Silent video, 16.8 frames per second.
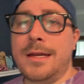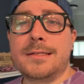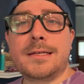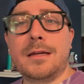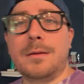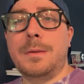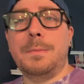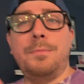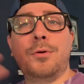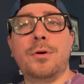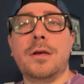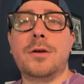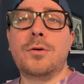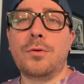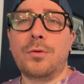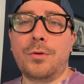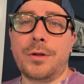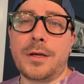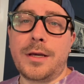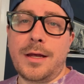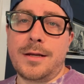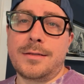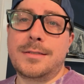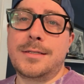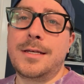it's gonna be pretty cool to
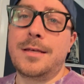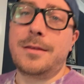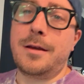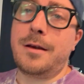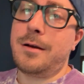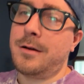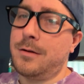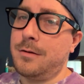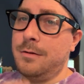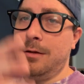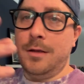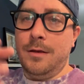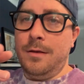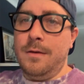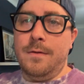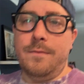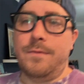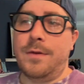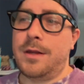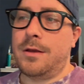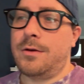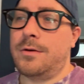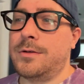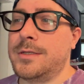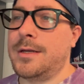kind of see their
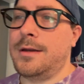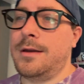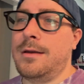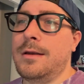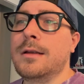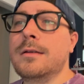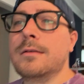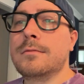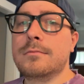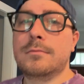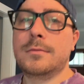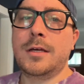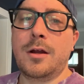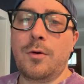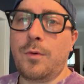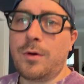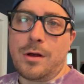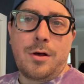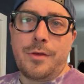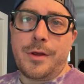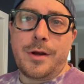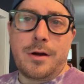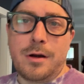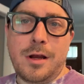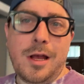videos and what all
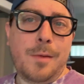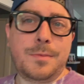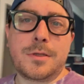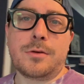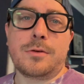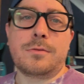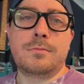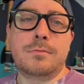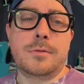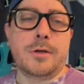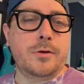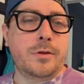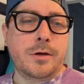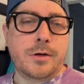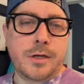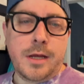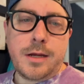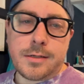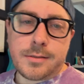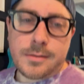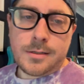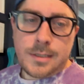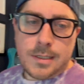they're up to during their days.